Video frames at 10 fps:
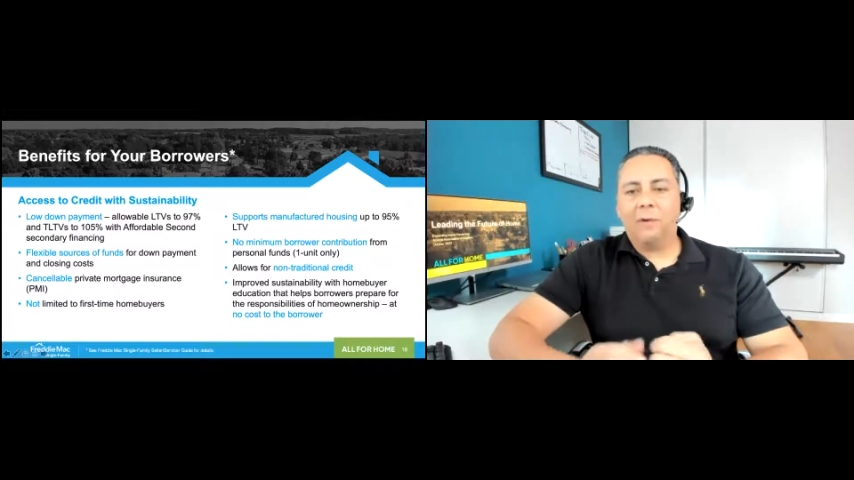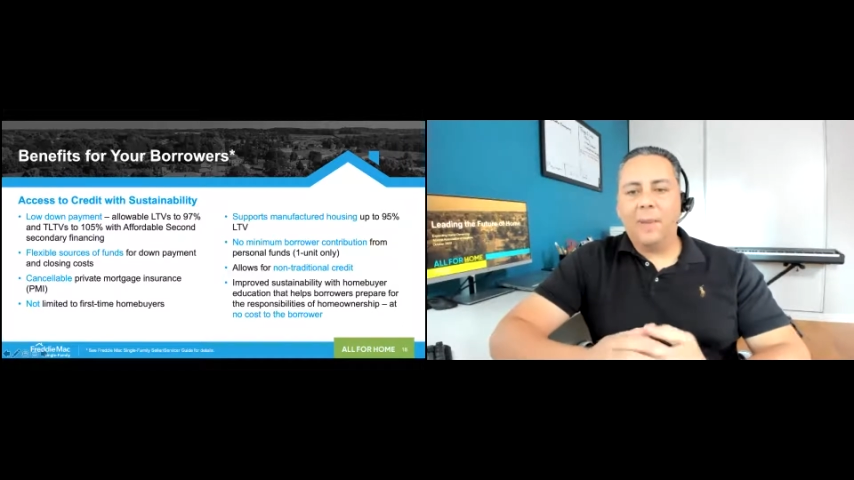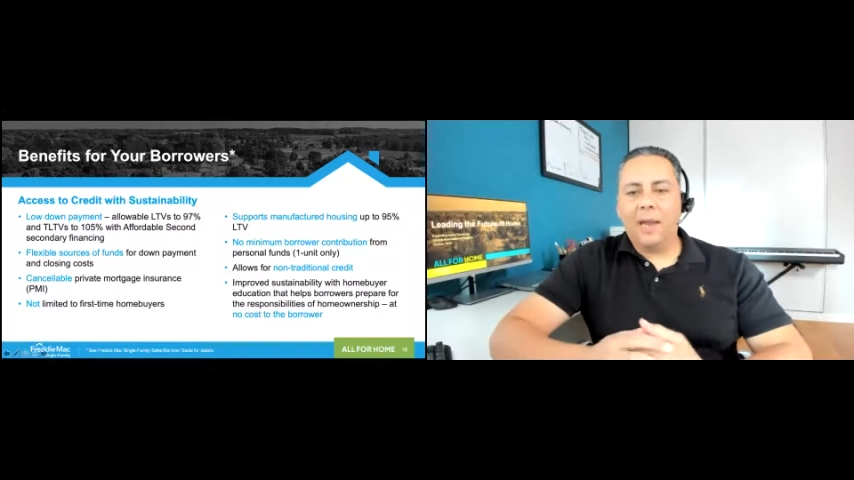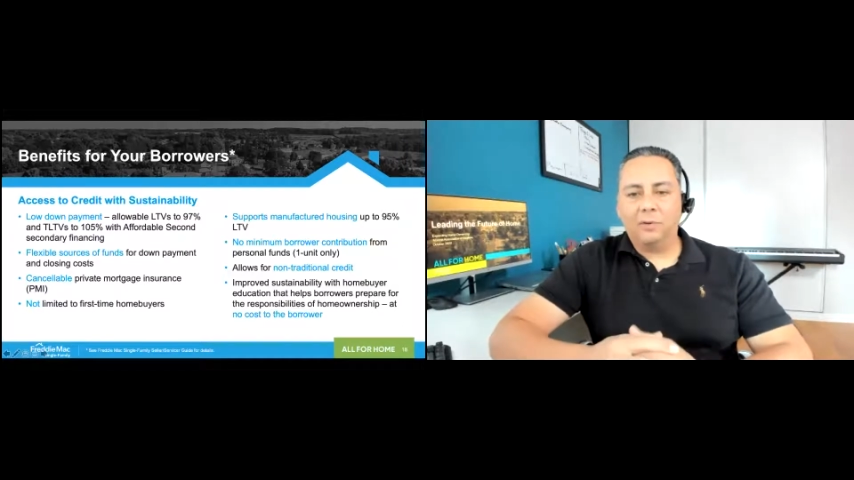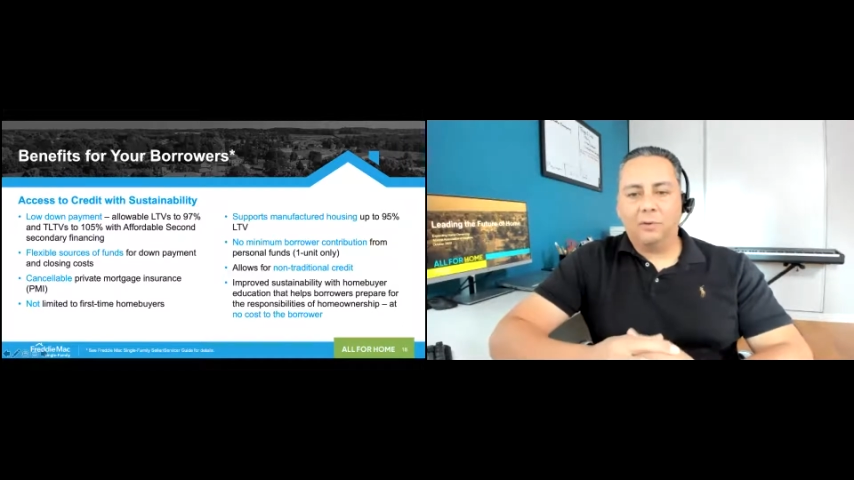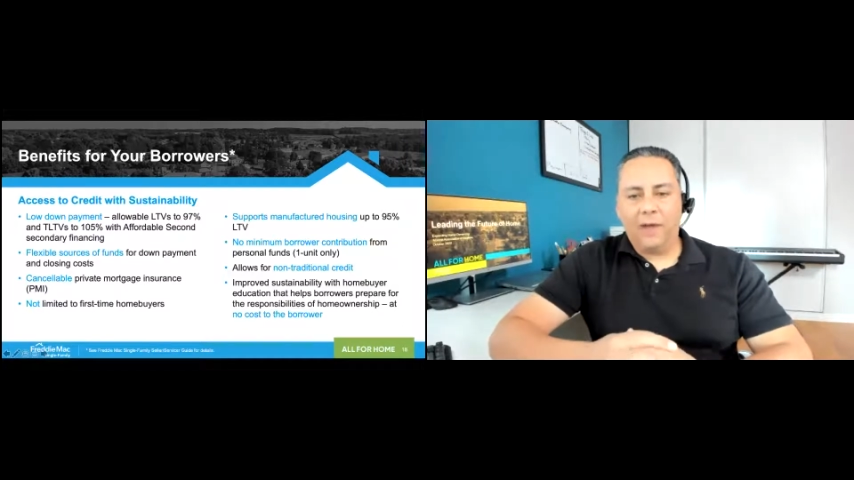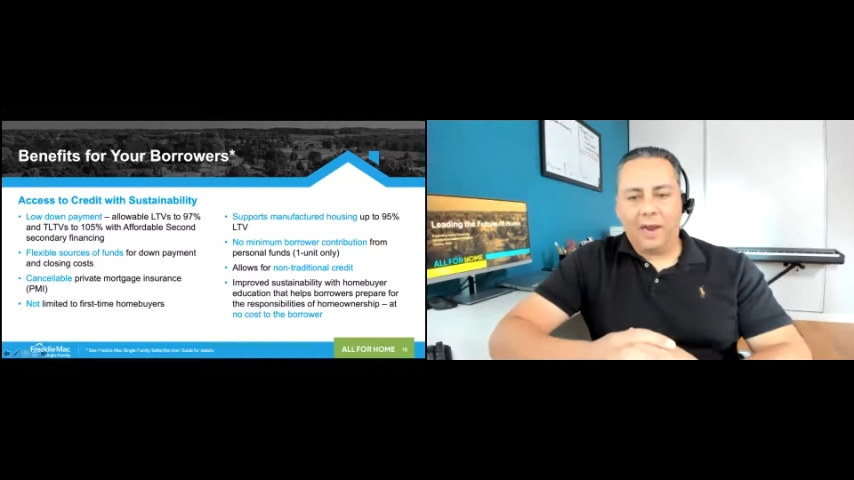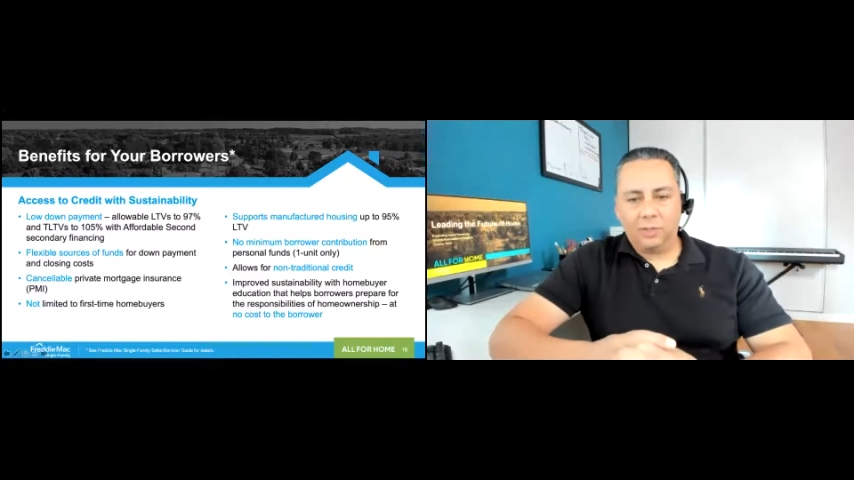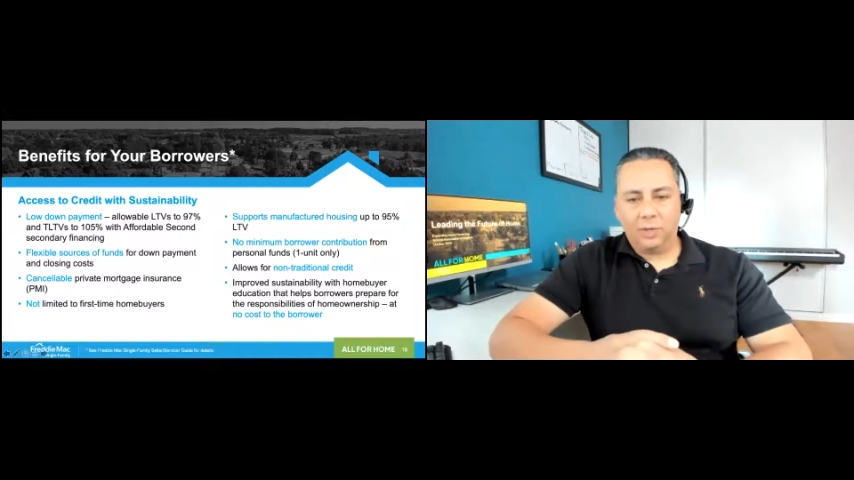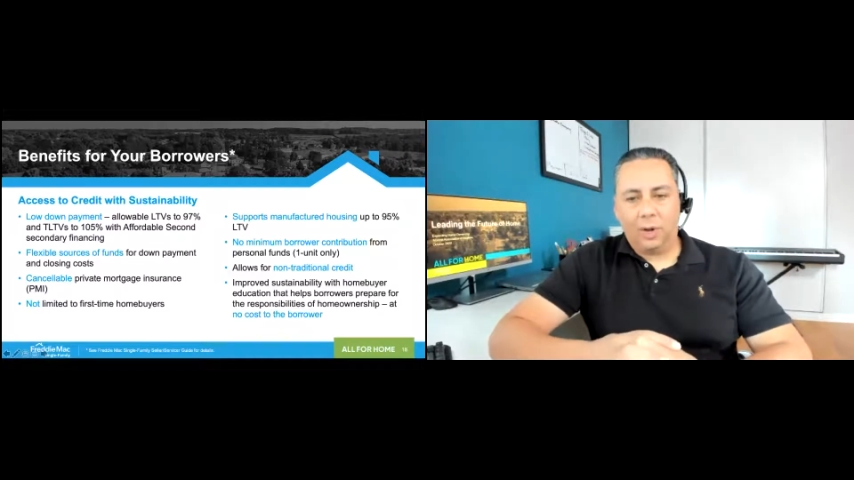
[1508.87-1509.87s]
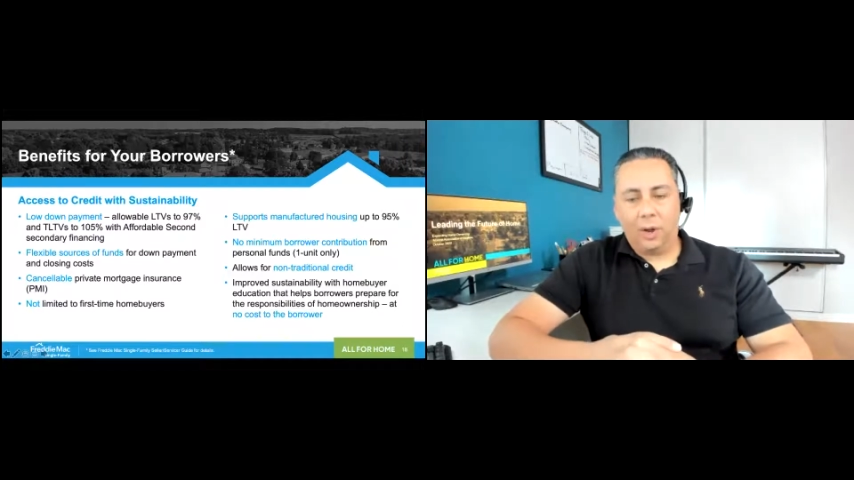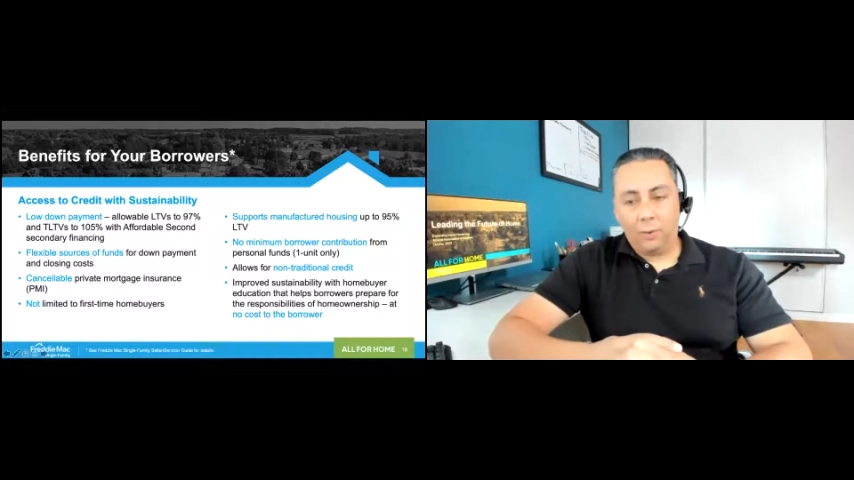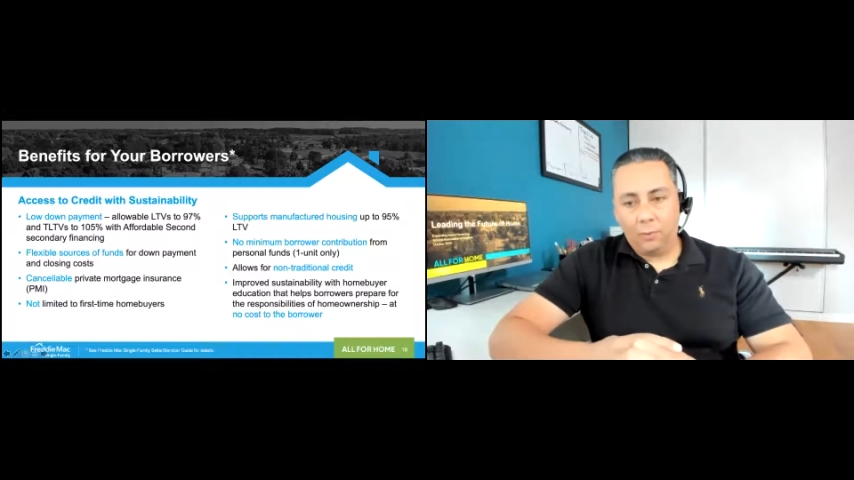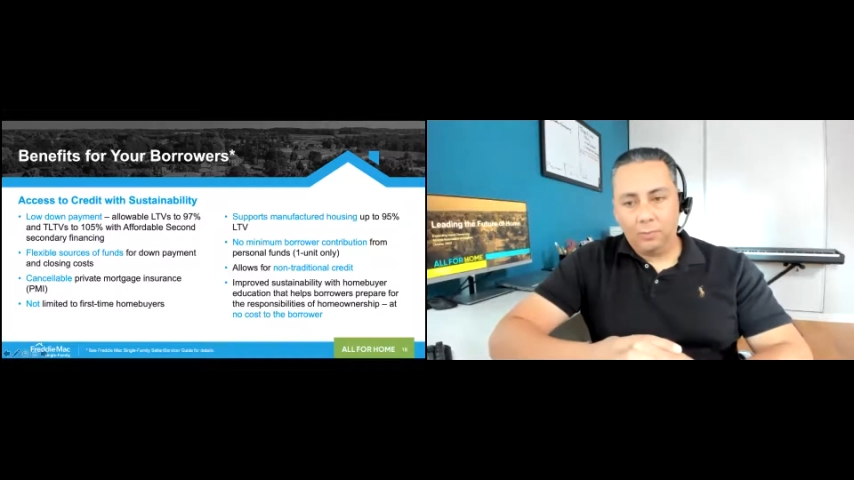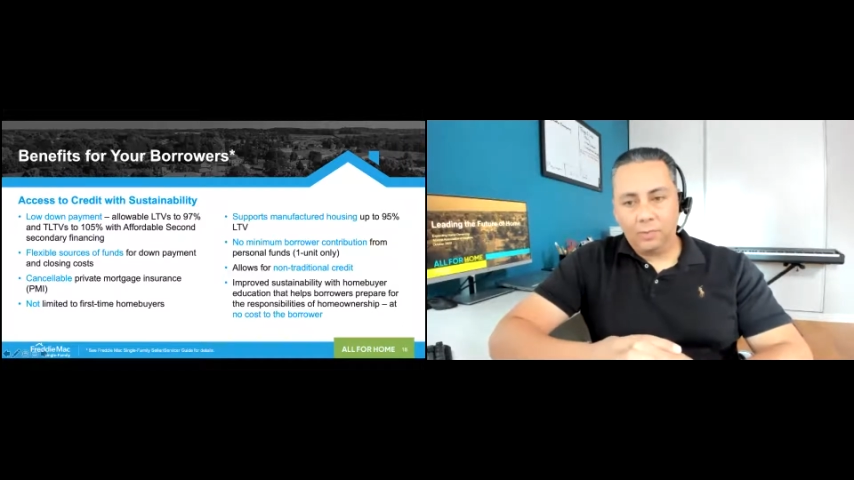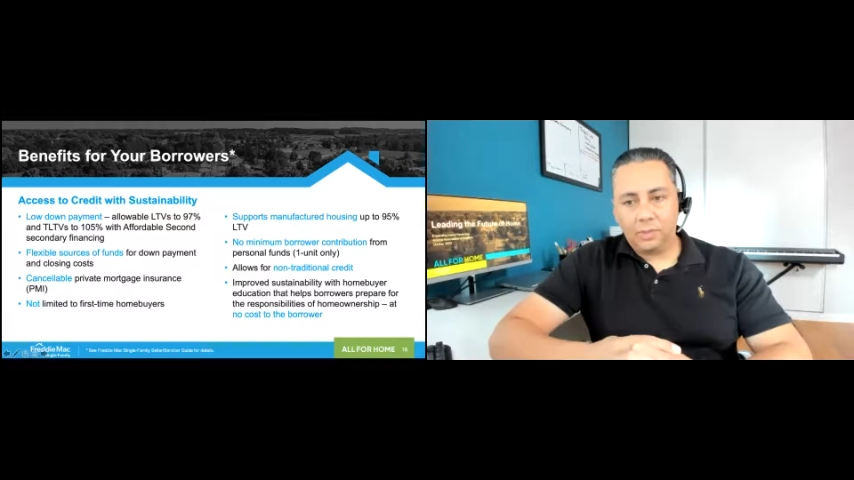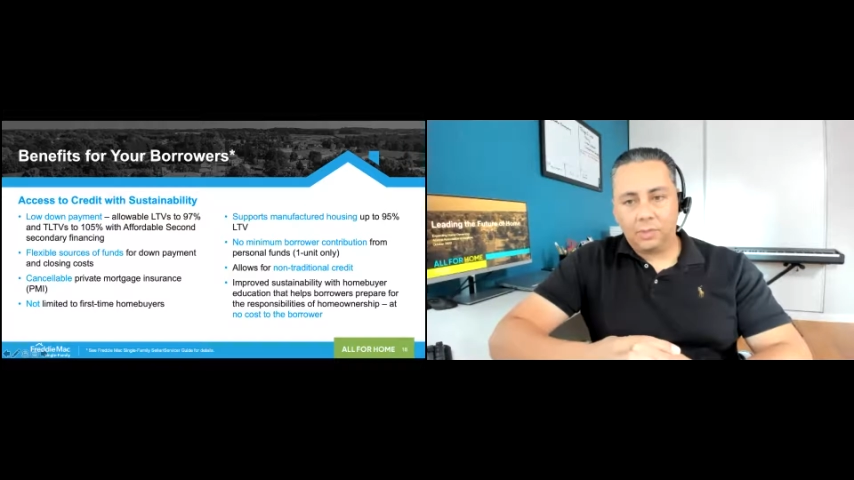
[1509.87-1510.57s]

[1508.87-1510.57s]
for manufactured homes